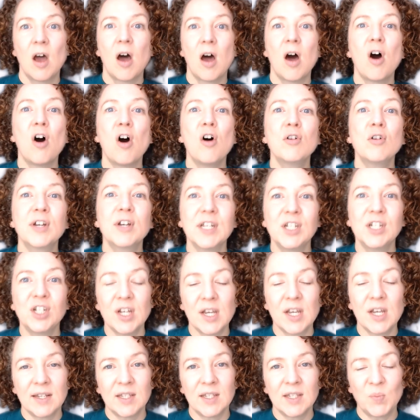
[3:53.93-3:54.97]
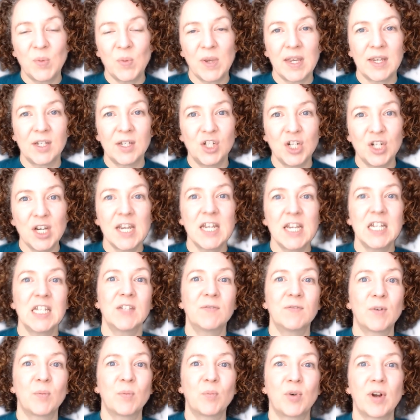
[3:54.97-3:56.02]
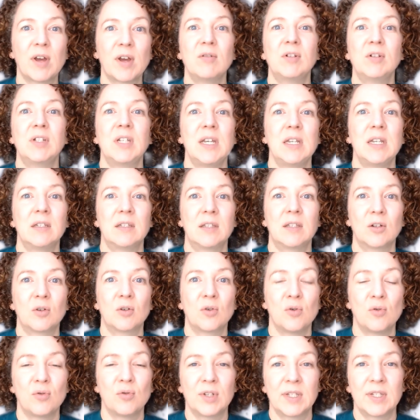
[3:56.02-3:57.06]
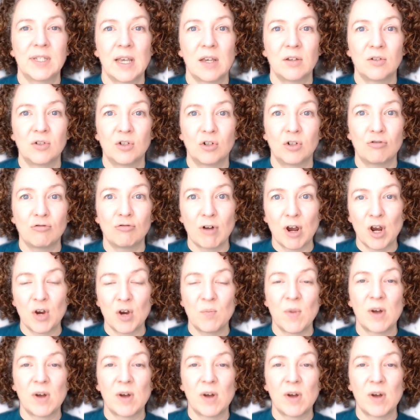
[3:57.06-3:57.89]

Oncogenes being genes for proteins that cause cells to grow,